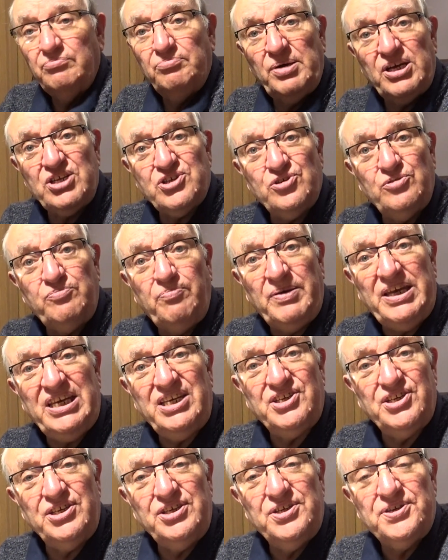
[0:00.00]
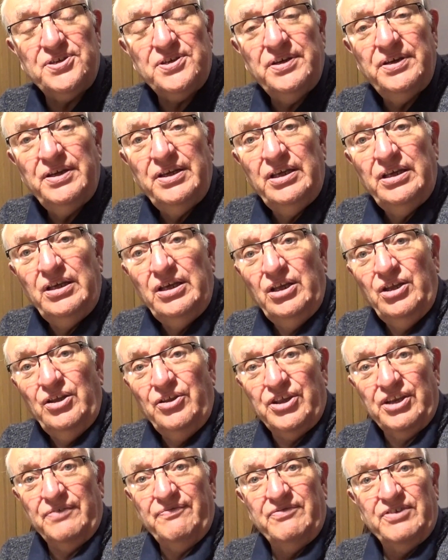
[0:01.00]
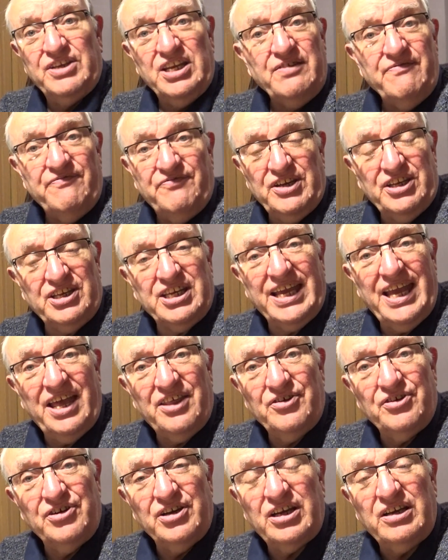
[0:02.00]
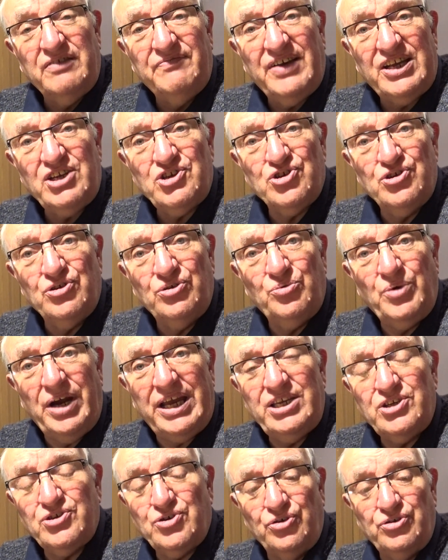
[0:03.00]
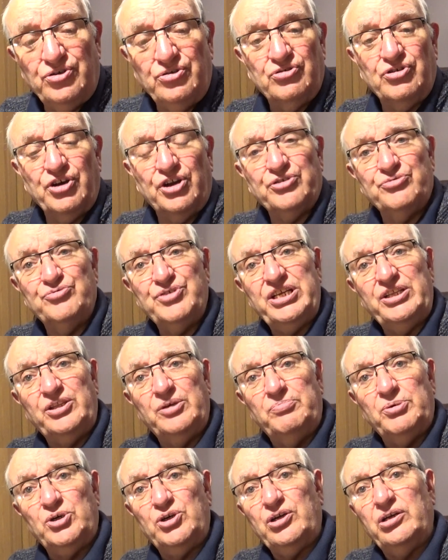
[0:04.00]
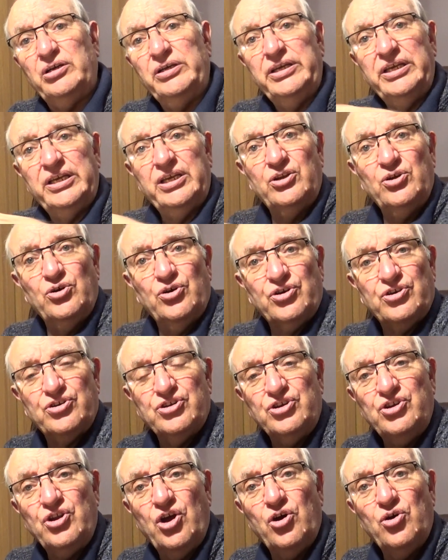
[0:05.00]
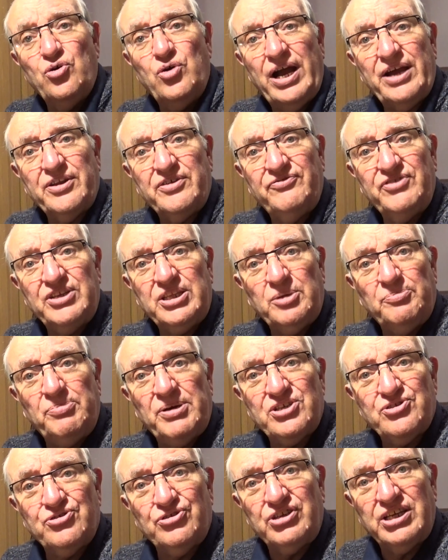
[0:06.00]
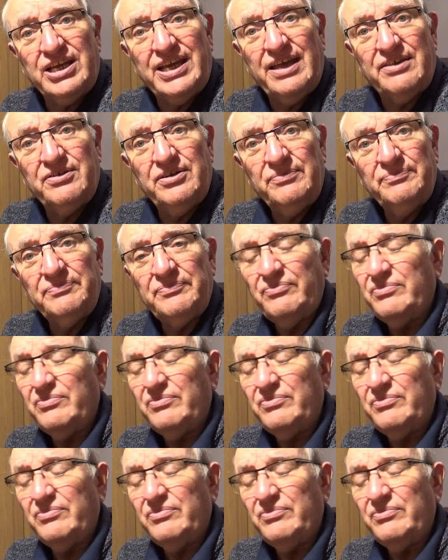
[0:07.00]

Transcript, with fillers: puzzle pieces that didn't fit together in a conventional way, so you've got to read the book in order to know how to fit the puzzle together